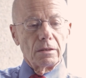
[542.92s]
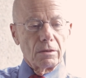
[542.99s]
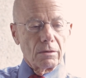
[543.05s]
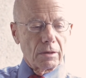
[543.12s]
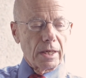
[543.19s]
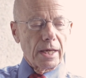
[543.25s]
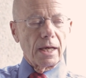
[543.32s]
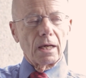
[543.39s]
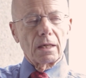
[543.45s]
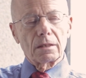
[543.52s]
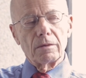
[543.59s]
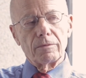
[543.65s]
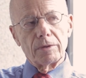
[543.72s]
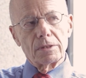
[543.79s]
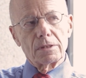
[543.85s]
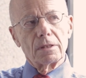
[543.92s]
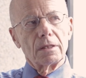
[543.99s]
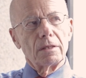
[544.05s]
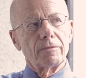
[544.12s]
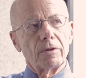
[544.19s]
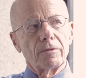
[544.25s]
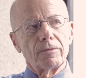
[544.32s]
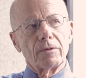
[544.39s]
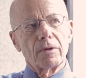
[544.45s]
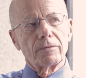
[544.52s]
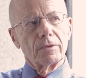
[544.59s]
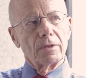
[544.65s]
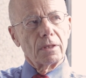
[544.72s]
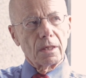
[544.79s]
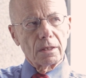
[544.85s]
and you're an activist, and even if you have
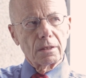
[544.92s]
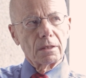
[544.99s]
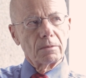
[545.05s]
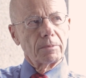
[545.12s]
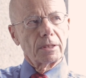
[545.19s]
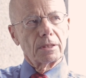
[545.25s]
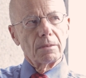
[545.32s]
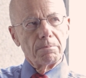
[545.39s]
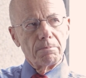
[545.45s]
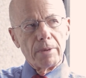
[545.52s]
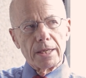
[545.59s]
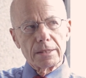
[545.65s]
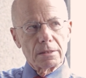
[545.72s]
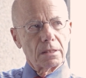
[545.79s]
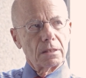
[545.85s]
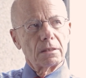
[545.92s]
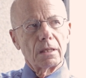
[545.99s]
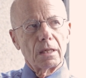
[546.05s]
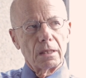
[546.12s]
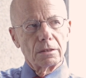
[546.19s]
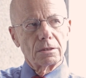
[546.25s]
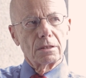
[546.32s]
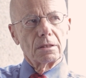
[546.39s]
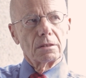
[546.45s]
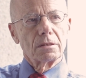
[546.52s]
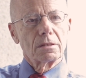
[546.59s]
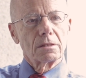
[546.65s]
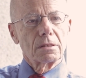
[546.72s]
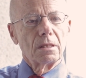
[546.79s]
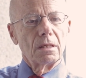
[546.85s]
nothing but the best
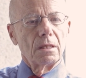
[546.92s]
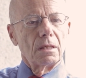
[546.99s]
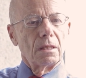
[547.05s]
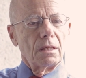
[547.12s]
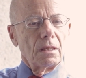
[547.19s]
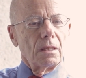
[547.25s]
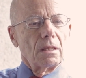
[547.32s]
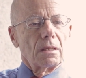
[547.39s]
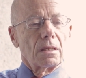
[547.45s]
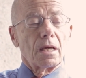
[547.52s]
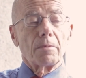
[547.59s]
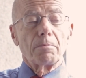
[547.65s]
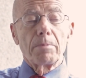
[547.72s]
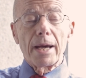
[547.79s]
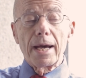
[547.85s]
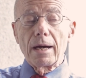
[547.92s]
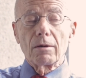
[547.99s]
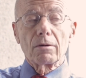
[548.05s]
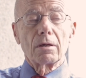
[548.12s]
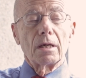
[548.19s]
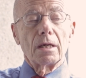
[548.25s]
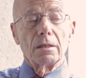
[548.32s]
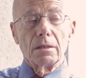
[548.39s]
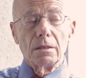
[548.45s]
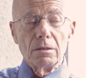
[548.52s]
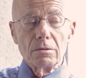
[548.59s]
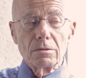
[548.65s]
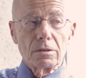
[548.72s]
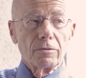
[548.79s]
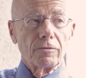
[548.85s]
intentions, that power and the
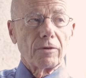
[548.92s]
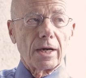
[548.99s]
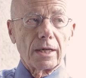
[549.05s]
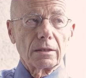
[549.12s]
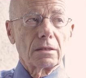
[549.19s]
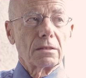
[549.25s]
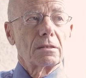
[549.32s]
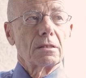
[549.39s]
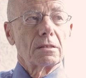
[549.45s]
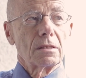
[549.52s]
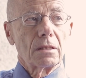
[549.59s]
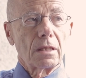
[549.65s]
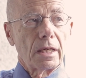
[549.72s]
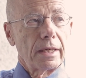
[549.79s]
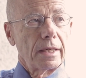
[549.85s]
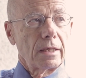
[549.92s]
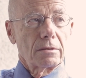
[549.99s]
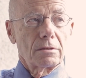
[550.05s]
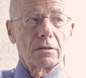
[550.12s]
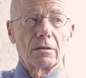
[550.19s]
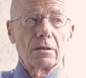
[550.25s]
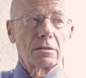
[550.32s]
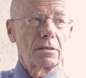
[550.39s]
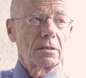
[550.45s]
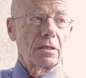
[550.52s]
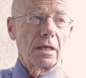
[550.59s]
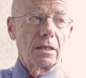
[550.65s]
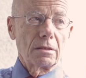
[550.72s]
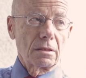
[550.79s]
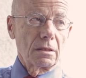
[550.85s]
use of violence is in the hands of the
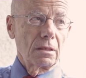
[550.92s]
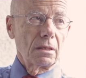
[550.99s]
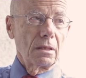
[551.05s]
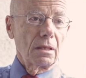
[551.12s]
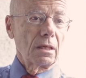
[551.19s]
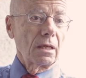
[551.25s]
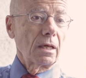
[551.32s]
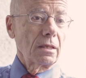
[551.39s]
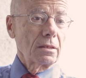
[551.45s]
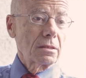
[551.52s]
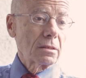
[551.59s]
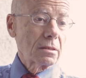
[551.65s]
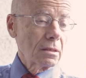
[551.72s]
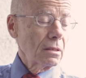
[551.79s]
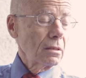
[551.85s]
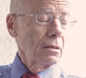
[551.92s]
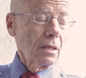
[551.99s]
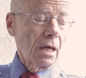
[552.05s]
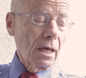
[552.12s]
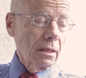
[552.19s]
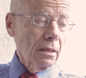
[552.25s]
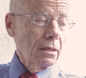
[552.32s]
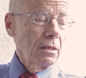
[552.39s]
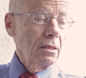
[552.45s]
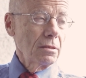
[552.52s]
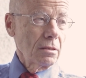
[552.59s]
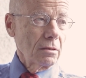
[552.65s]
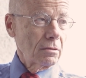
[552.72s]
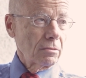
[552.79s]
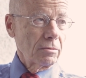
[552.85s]
state. And it's not
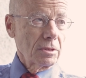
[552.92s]
easy to